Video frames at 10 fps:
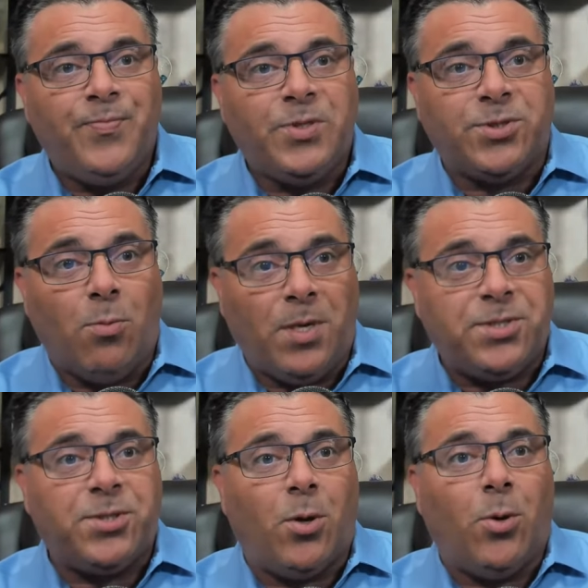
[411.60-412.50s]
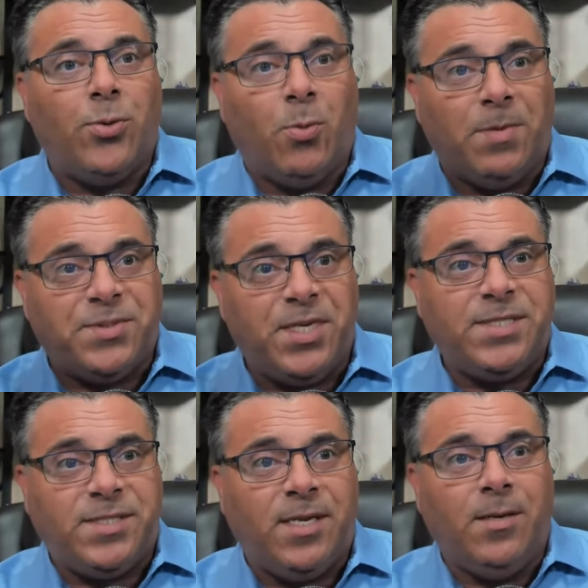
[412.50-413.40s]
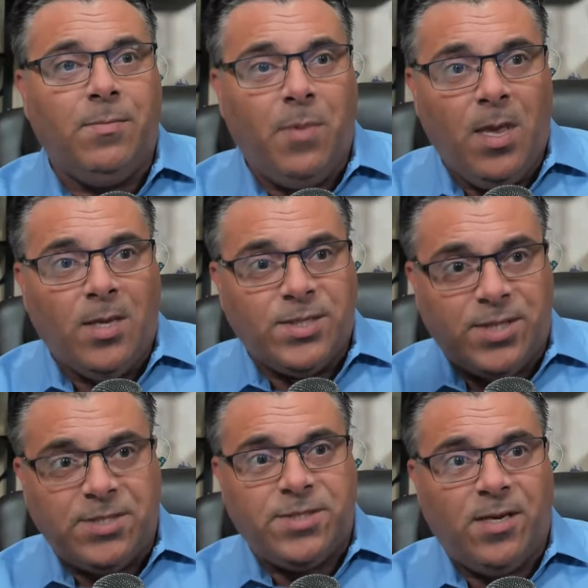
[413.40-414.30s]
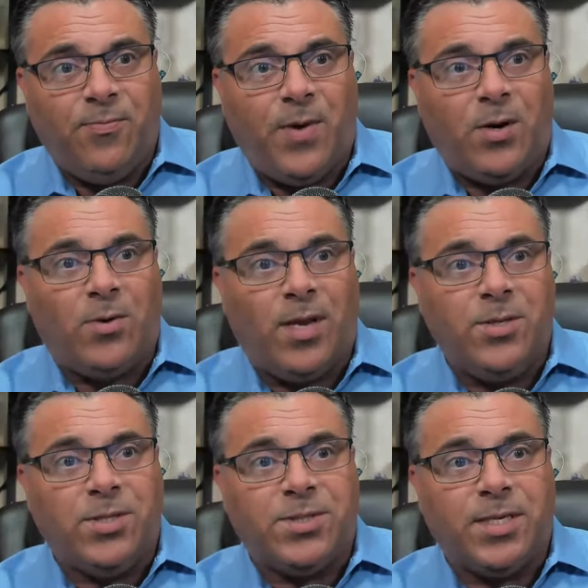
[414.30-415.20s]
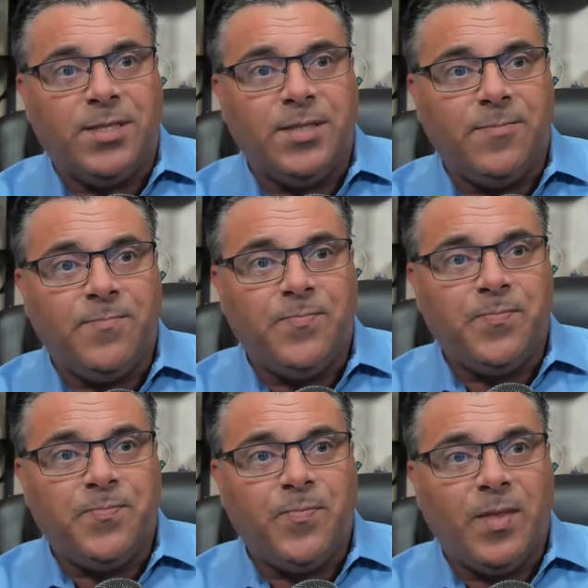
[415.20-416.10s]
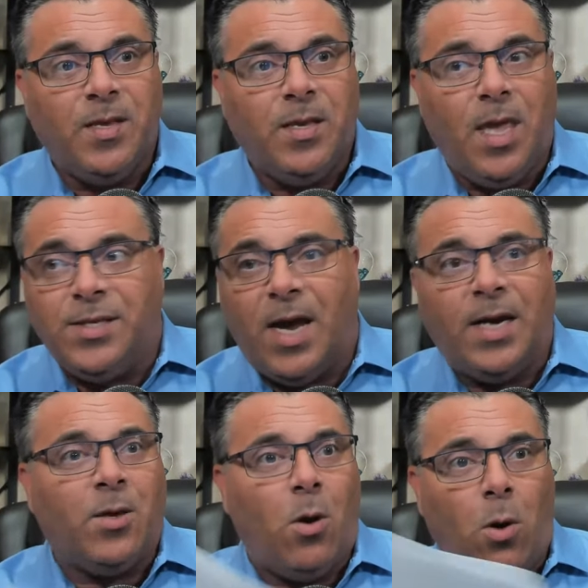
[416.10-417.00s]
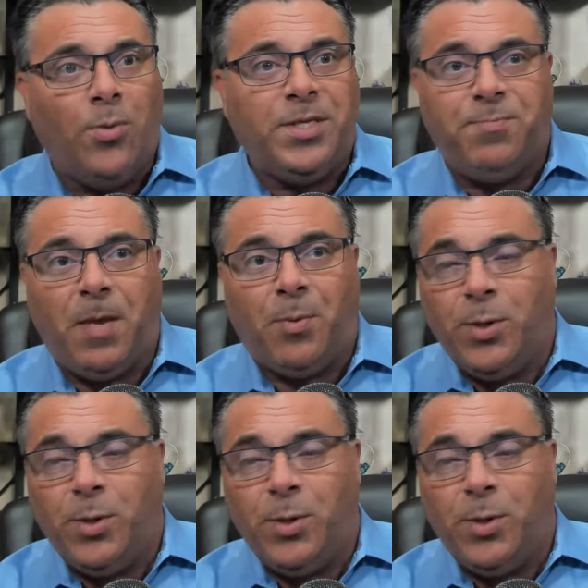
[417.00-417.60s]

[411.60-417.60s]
So much so that we have 16 16 federal agencies indicting all these people.